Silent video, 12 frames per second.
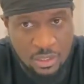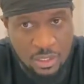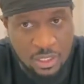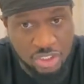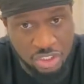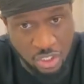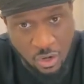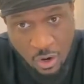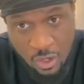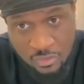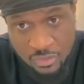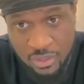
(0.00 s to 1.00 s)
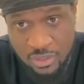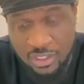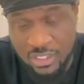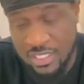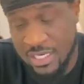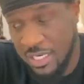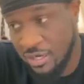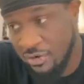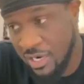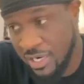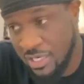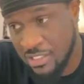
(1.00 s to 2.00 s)
And she called me. She started
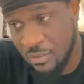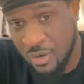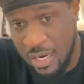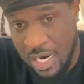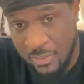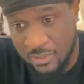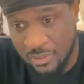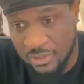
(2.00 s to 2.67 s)
crying. I said, What happened?